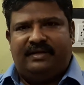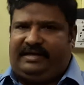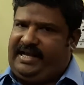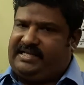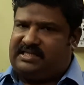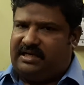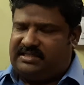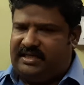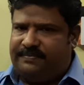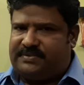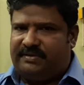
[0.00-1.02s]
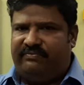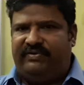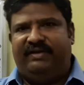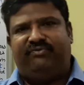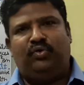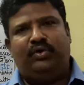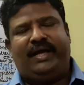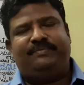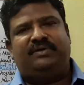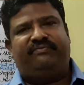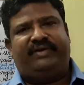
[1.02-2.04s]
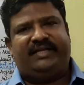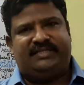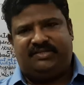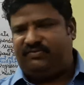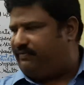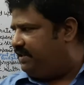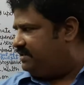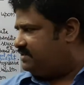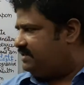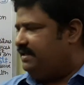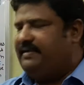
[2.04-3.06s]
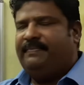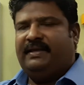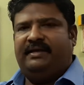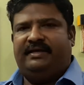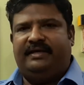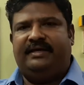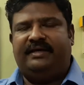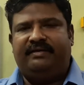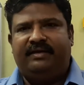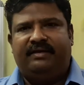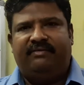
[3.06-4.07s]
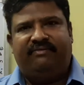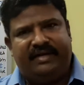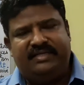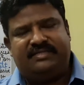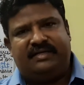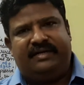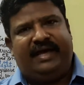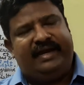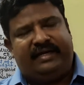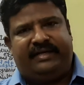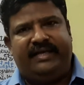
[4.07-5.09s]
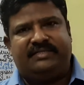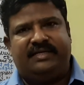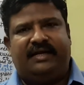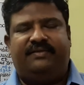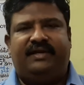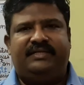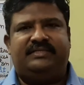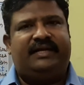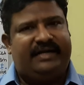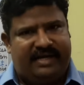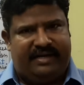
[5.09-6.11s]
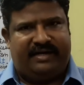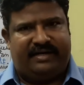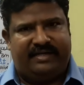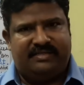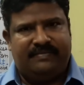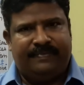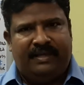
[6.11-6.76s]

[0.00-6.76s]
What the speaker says: Tax receipts, we have two types of taxes we will see here. One is direct tax and other is indirect tax.